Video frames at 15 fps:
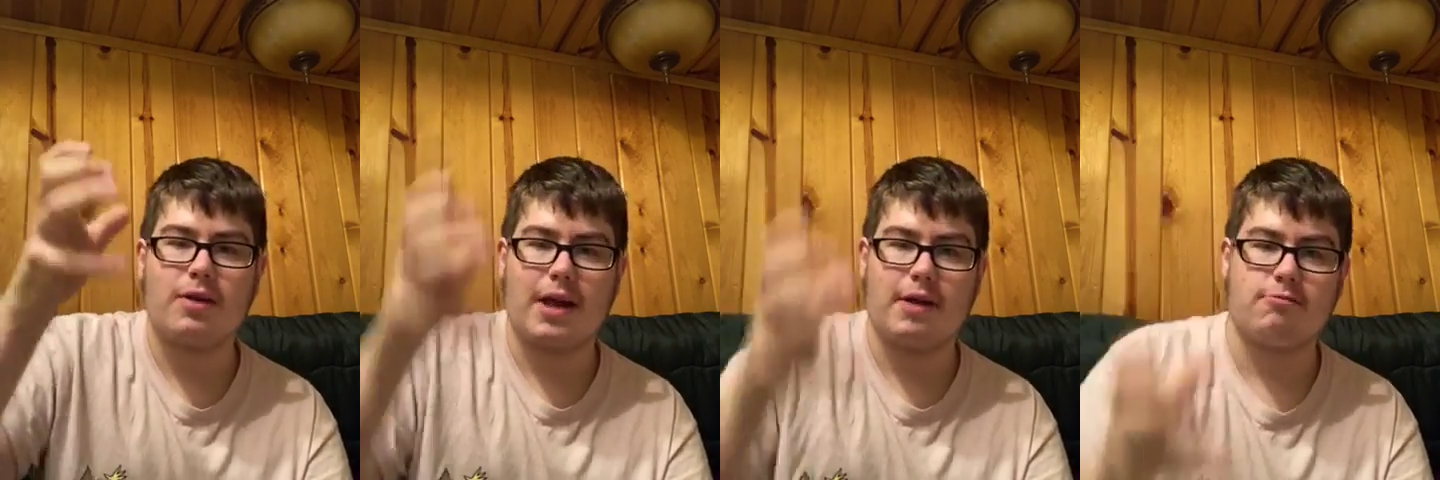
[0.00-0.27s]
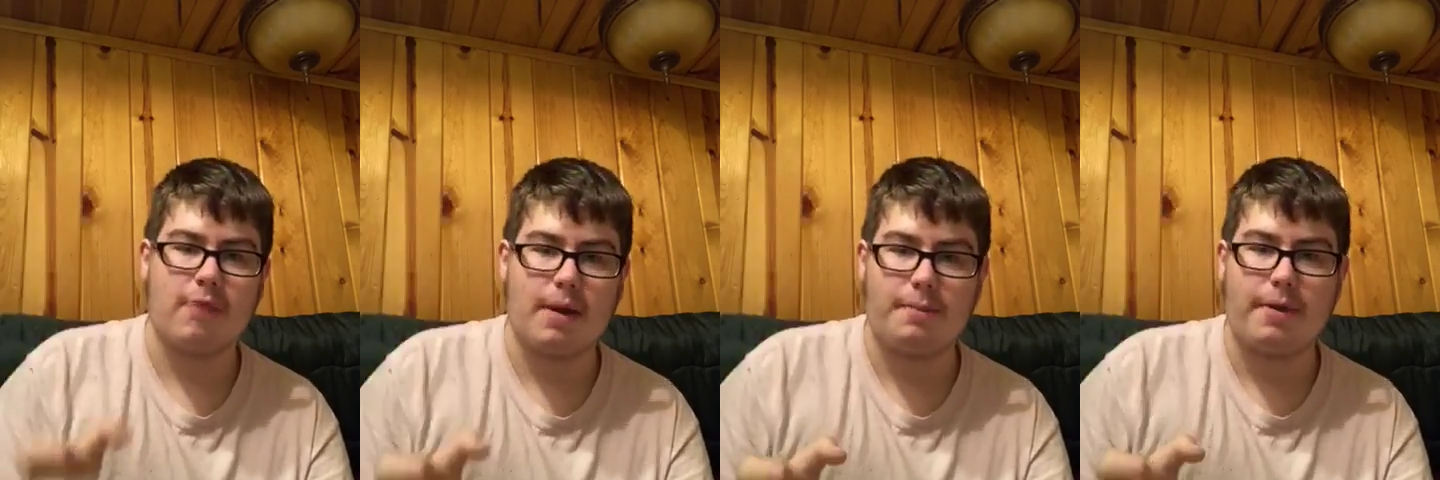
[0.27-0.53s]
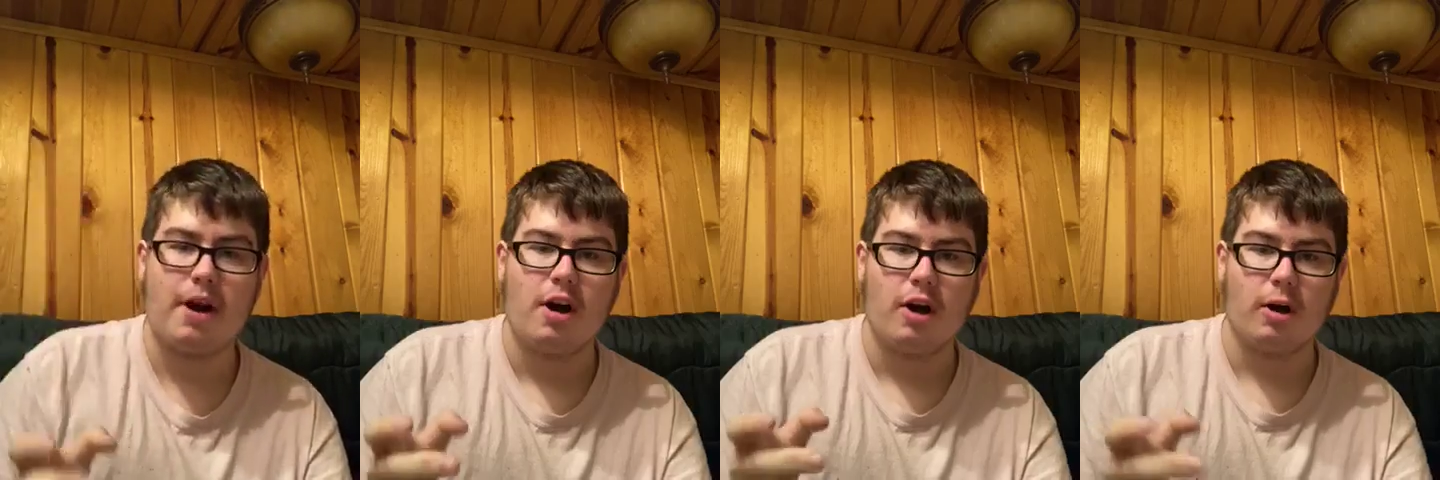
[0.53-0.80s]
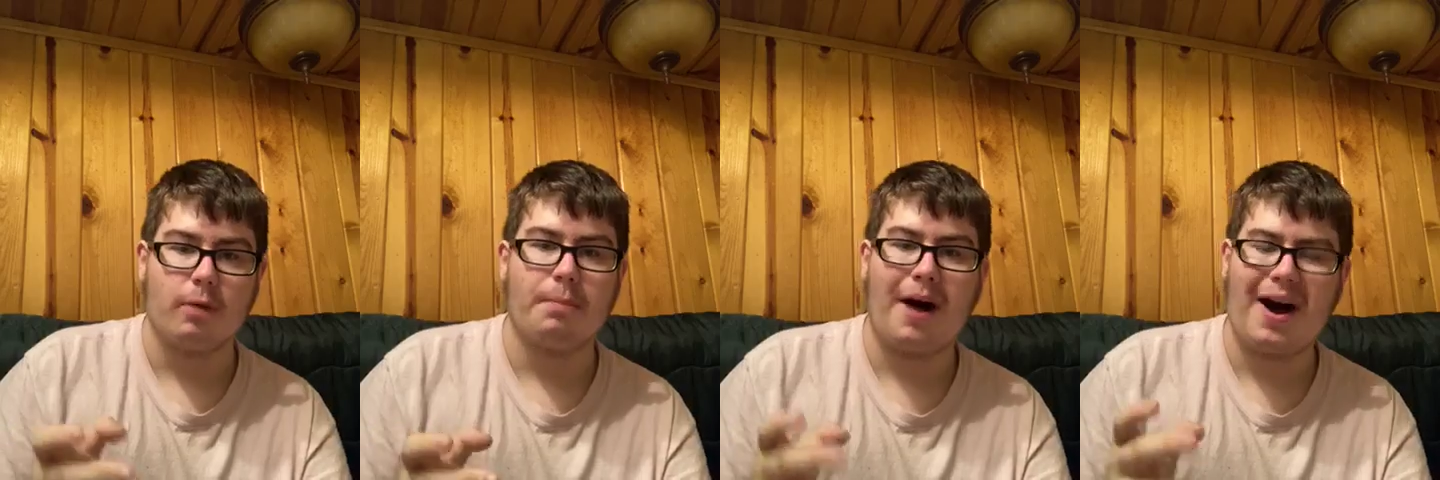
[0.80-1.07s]
They rip
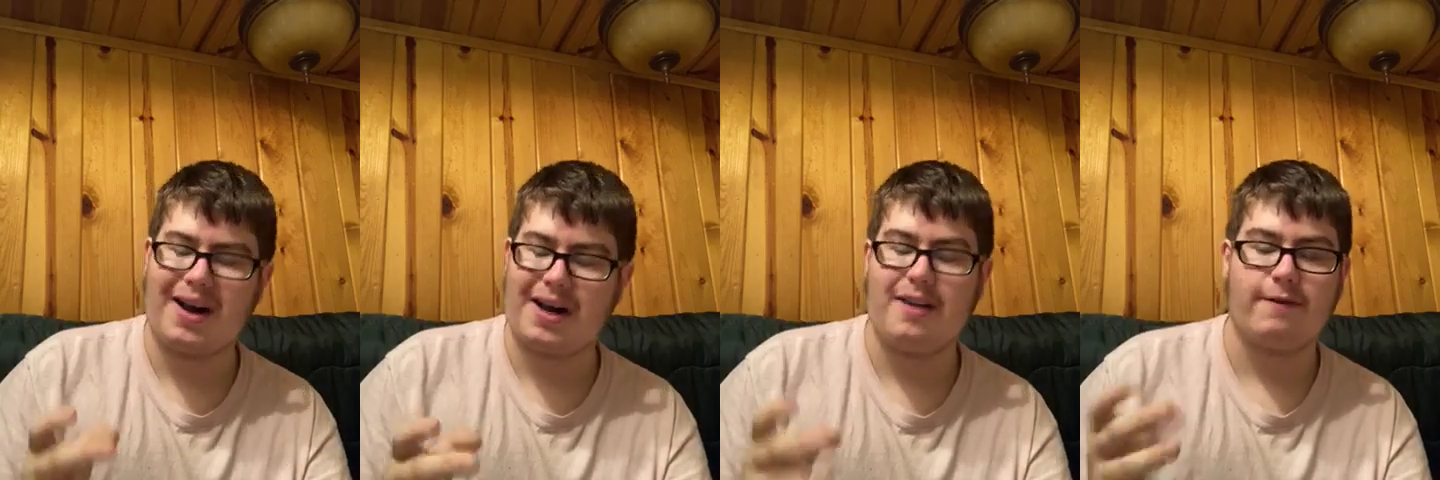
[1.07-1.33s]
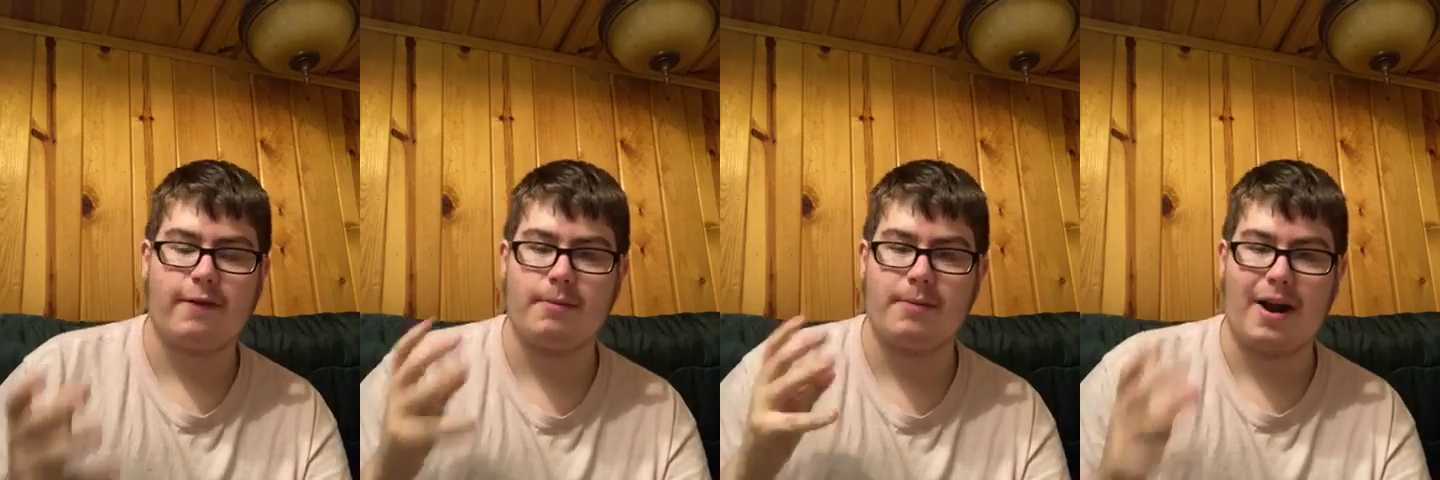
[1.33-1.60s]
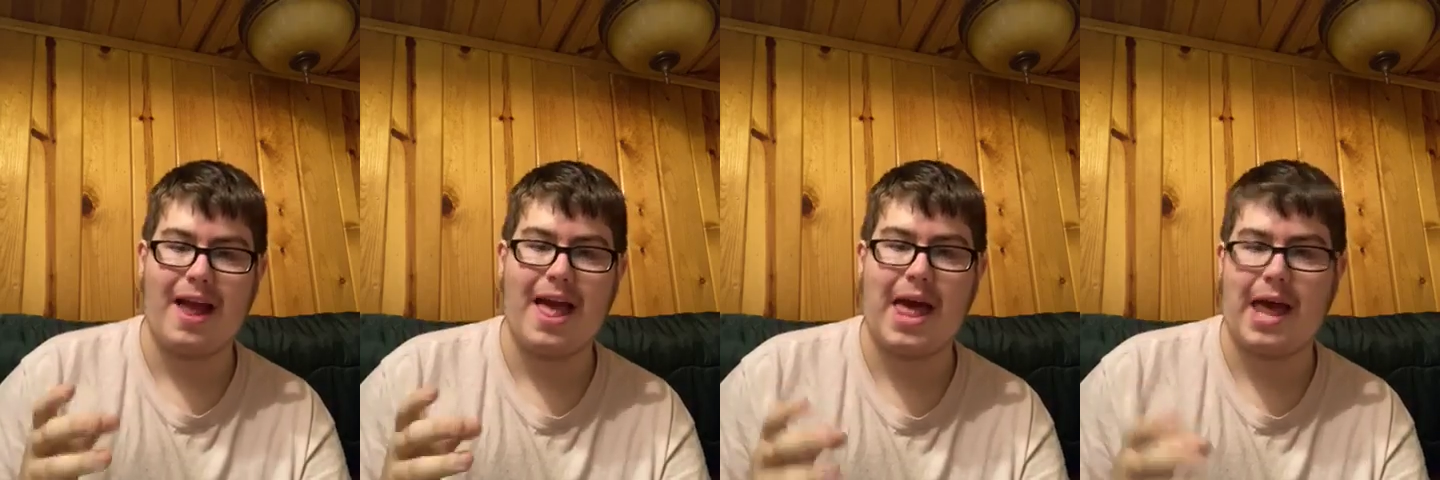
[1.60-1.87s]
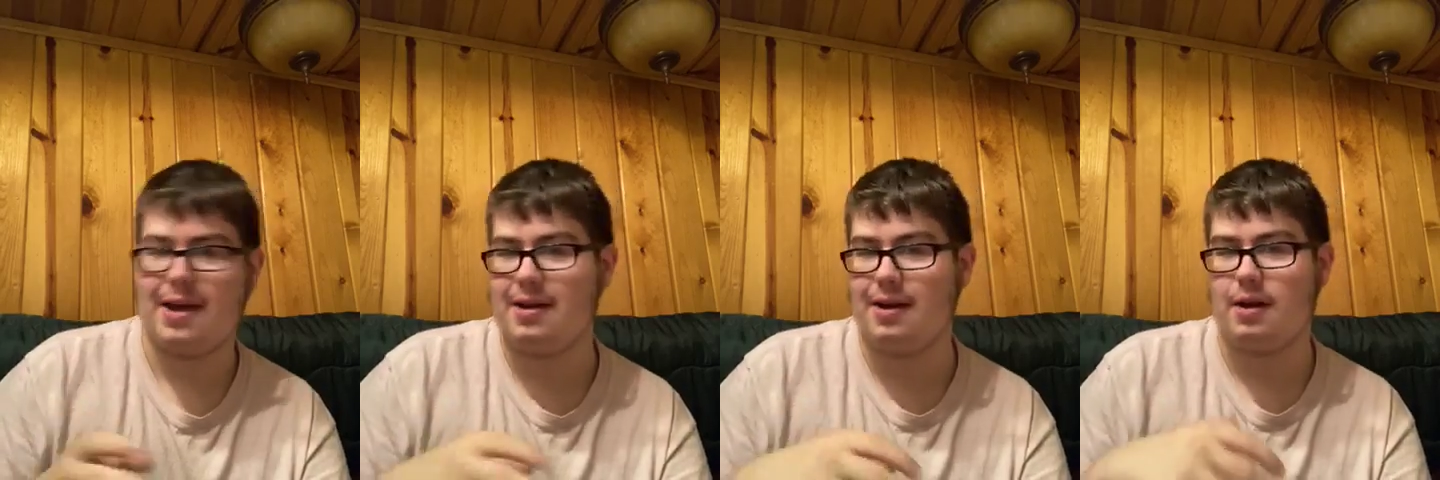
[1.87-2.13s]
her body from her
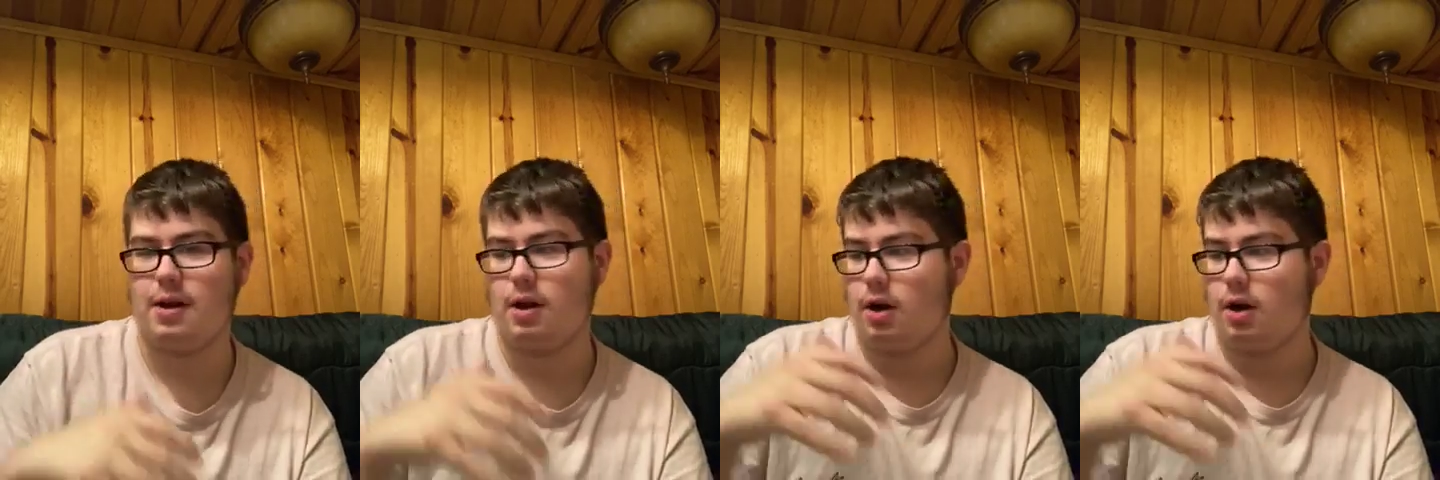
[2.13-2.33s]
head.